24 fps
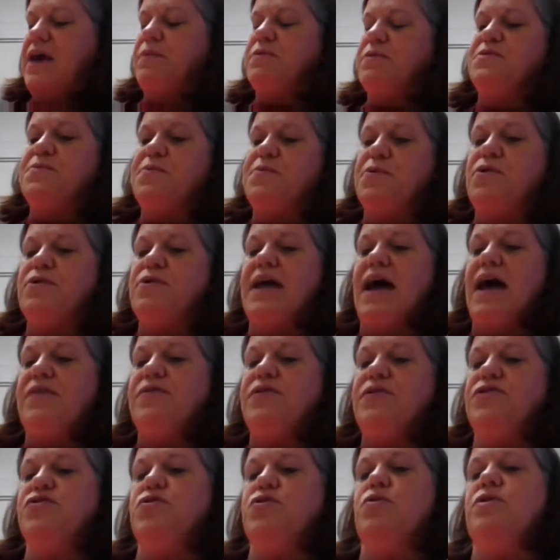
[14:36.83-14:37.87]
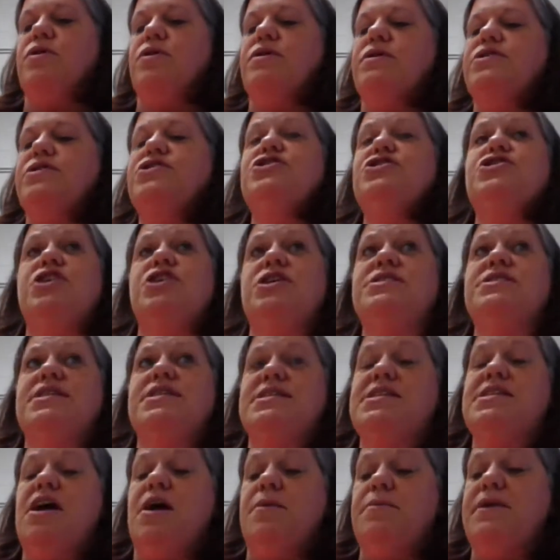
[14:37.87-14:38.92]
and was pulled out the door just
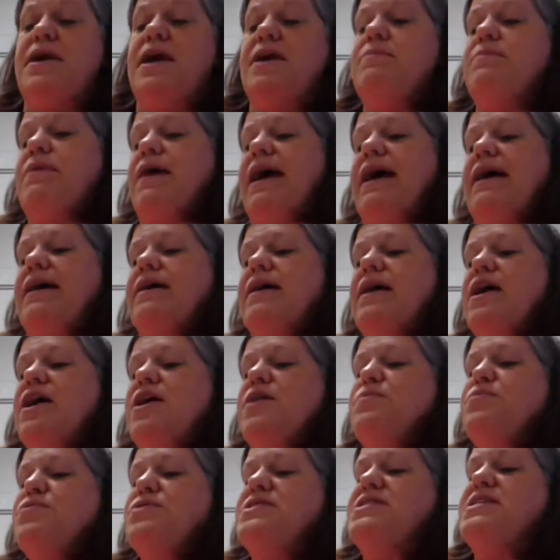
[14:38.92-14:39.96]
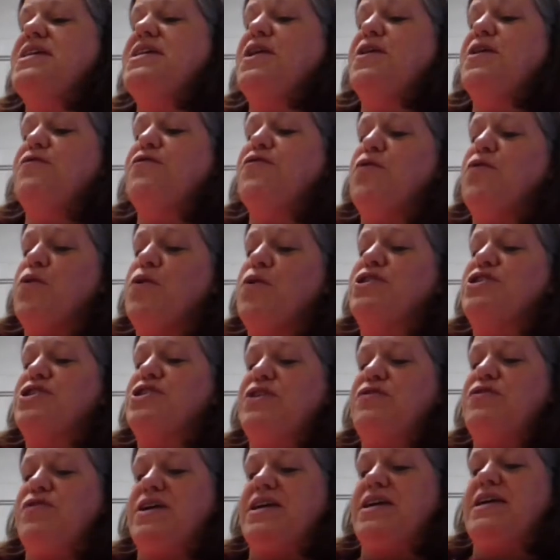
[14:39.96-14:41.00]
as Tom came back, preceding four
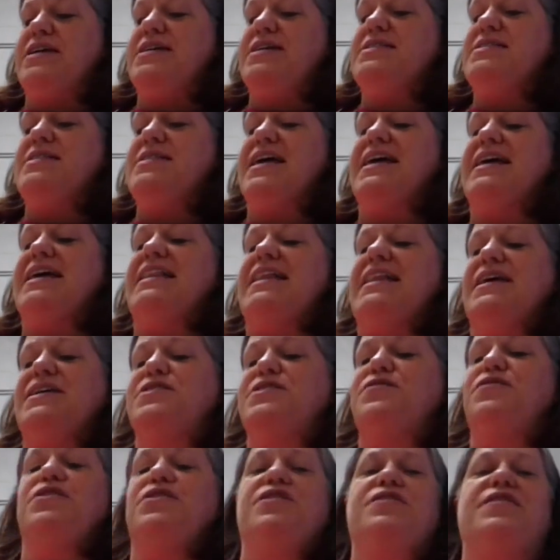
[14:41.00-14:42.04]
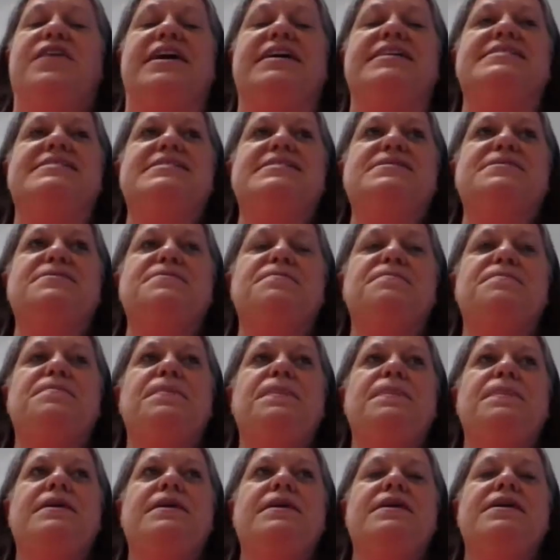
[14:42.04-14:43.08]
gin rickies that clicked full of ice.
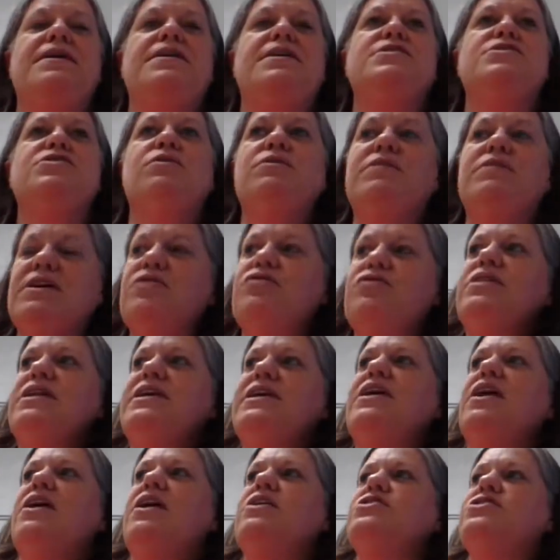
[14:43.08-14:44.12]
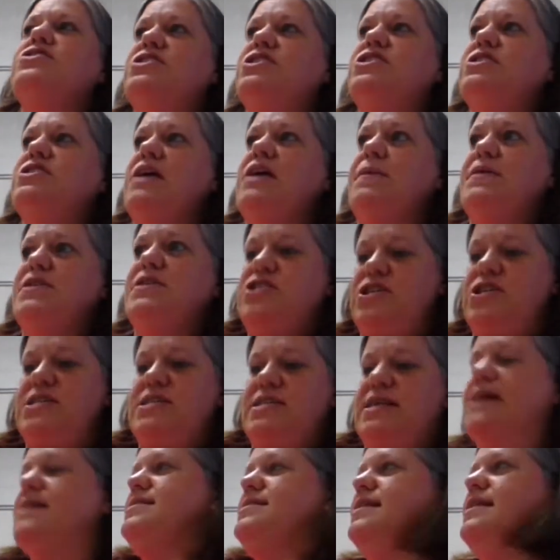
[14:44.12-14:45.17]
So, literally, y'all, she, I mean, she
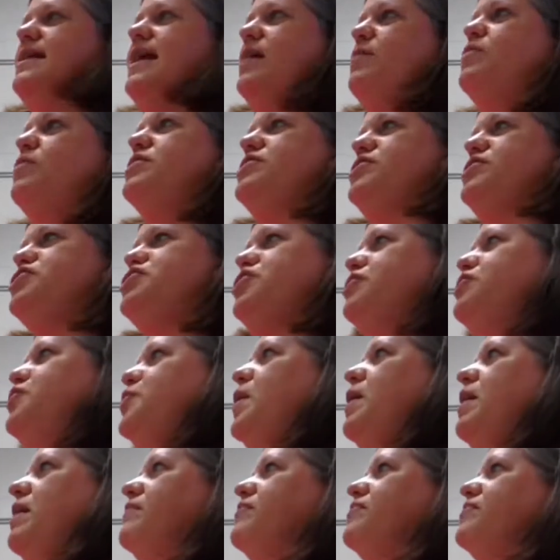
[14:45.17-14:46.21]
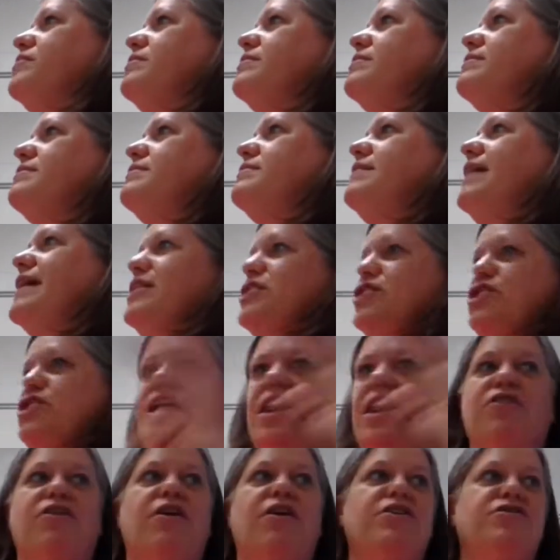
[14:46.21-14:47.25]
says it. I want to show you off. Like, she
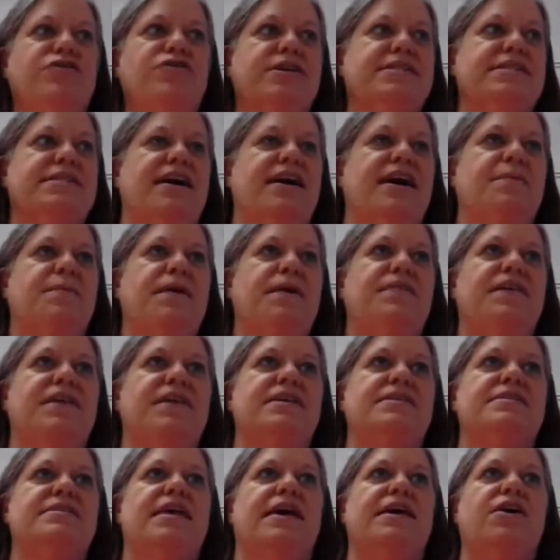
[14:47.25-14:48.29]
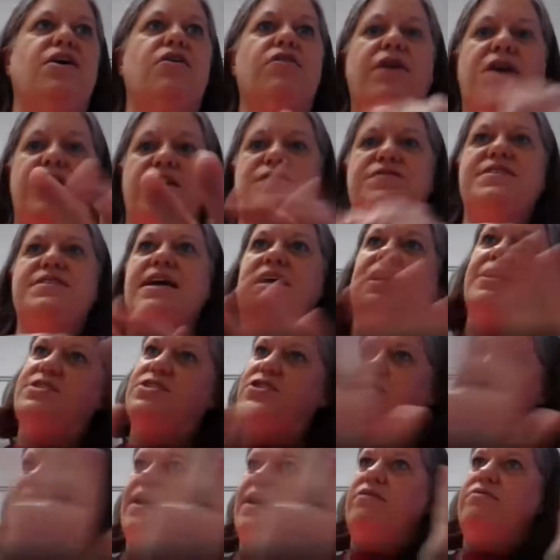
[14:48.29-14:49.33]
got her all dressed up, and then it's like, okay, you said it.
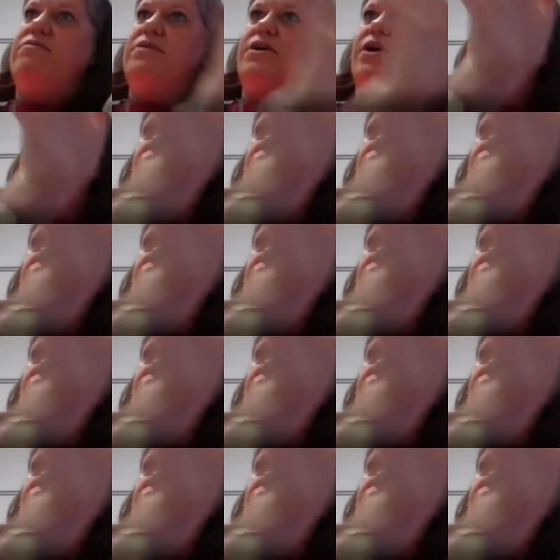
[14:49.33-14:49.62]
So now